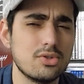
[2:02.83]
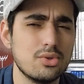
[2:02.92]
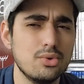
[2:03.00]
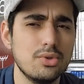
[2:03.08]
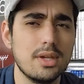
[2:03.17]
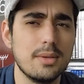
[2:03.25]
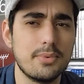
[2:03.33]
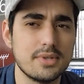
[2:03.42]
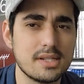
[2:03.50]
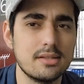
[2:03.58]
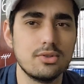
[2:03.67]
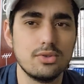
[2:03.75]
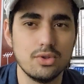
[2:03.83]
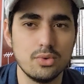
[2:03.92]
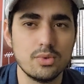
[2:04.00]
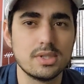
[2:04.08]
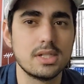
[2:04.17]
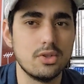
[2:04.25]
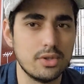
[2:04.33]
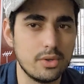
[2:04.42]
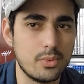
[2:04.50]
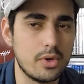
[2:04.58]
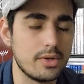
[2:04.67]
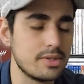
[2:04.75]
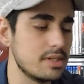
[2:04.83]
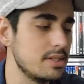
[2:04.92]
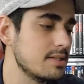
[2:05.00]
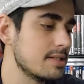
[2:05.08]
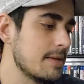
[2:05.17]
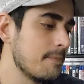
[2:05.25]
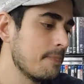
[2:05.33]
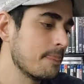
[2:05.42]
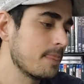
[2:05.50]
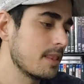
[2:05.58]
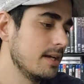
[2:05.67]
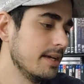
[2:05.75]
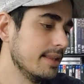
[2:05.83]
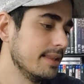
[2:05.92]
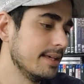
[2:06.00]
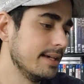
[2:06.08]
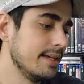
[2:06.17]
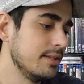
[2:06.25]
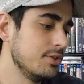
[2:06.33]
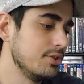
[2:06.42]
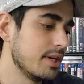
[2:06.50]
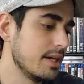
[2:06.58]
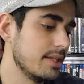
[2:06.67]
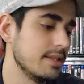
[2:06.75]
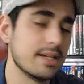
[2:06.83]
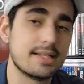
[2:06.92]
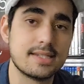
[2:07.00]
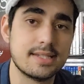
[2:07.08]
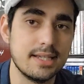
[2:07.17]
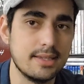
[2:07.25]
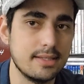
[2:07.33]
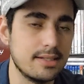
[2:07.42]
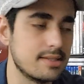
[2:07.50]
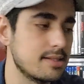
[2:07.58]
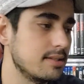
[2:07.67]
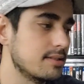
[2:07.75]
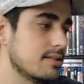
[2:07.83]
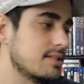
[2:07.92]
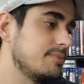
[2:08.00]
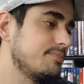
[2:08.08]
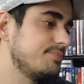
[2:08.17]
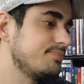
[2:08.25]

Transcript: 2, they present you with the Underworld things, and then you get extended things.